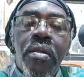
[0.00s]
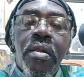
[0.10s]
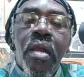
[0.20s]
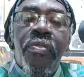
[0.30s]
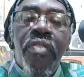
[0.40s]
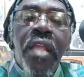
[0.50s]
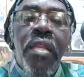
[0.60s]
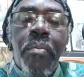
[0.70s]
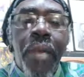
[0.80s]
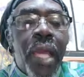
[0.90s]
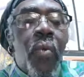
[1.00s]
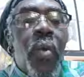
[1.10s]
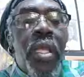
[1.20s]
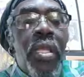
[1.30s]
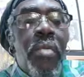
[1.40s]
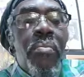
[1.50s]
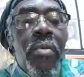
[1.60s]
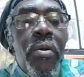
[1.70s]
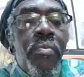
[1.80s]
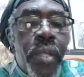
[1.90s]
I thank the Black Awakening
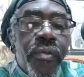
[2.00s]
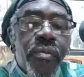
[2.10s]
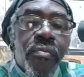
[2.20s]
movement